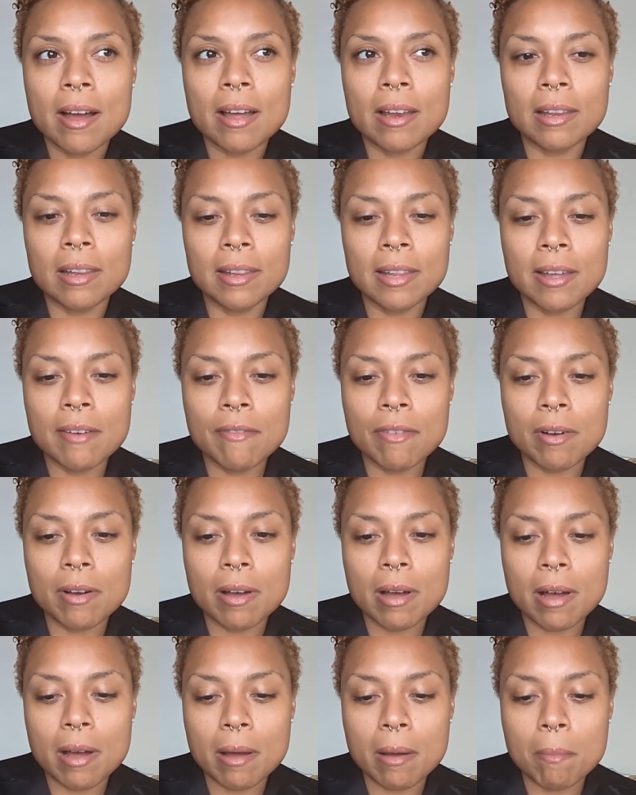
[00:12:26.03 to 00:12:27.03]
live
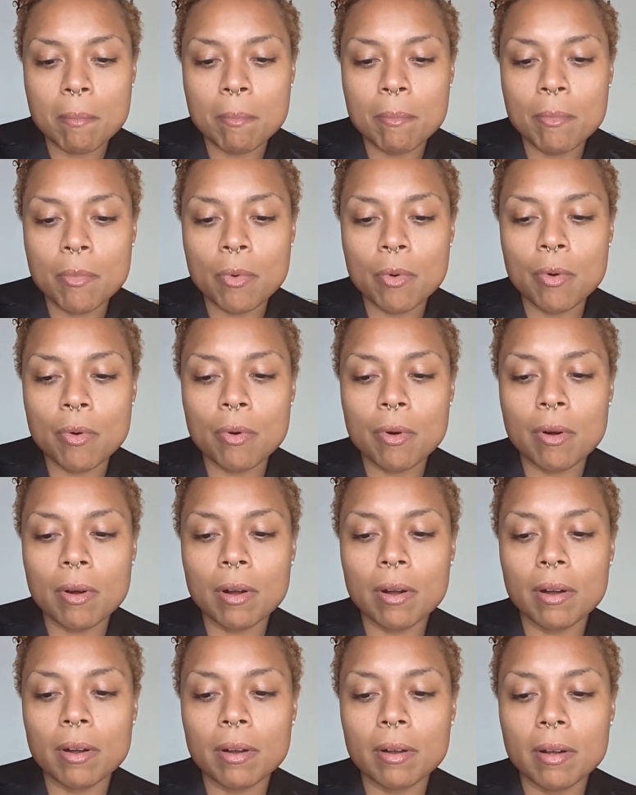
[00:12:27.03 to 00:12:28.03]
a
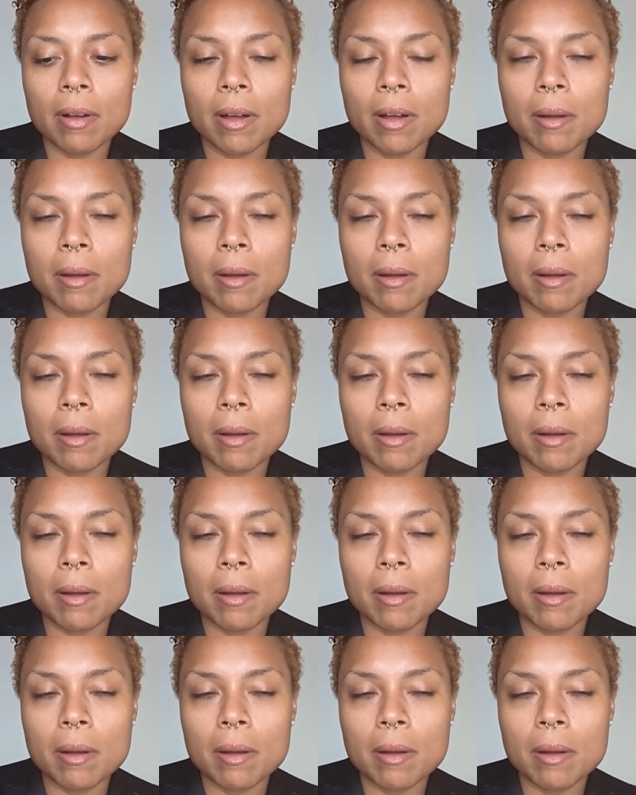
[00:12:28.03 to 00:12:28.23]
more